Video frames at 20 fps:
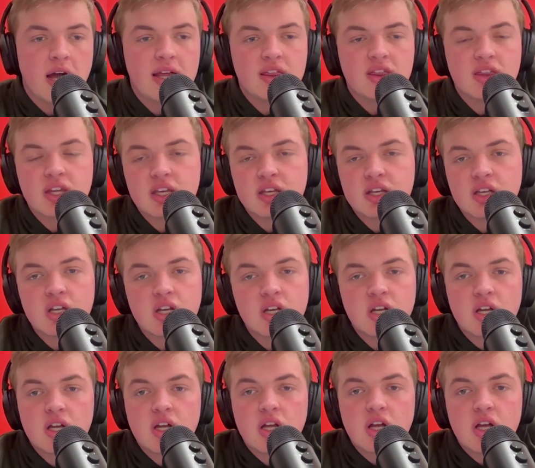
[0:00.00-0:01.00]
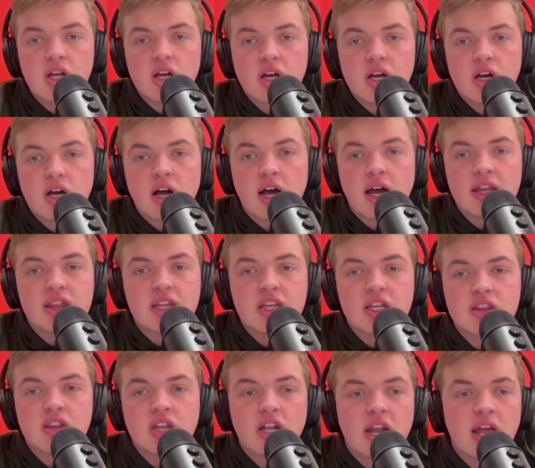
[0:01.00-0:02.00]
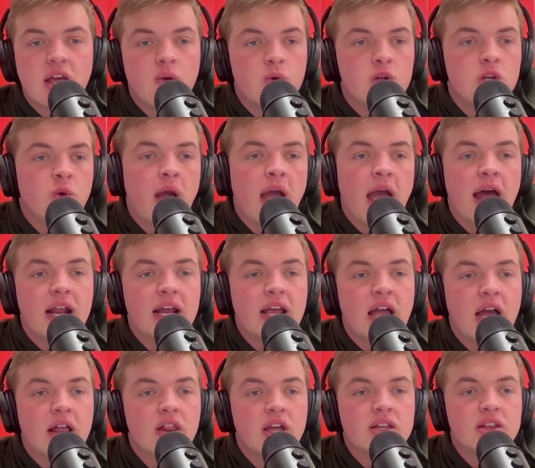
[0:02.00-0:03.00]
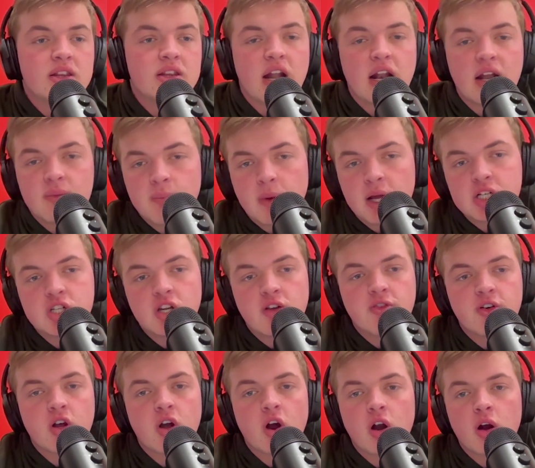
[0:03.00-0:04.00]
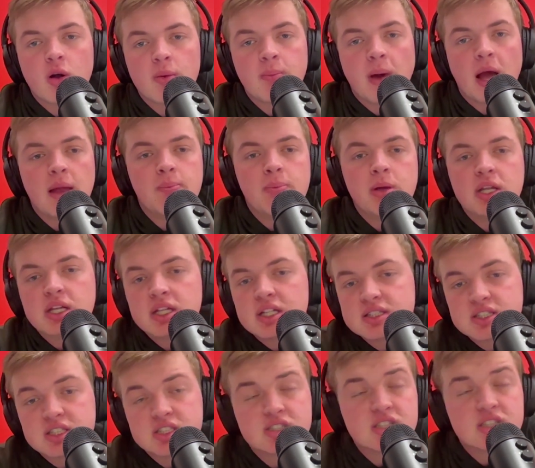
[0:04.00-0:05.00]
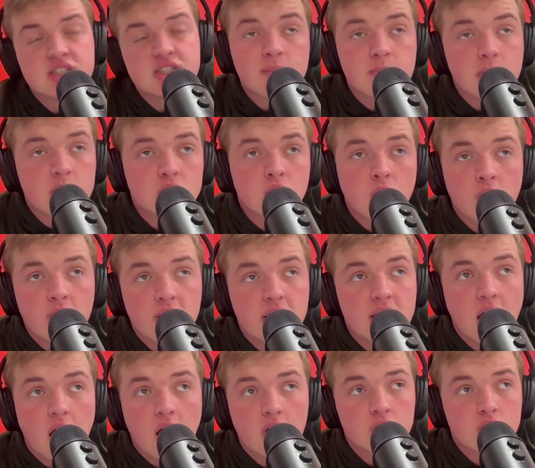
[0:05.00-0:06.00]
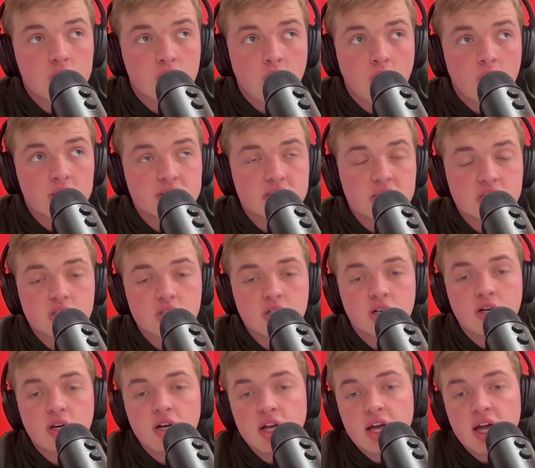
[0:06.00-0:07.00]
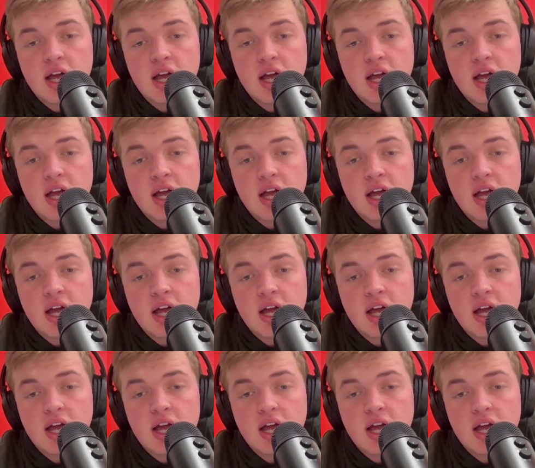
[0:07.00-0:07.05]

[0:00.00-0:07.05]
I think that when you add a guy like that, Mike Giafacaro, in my opinion, is the second best goalie in college lacrosse this year.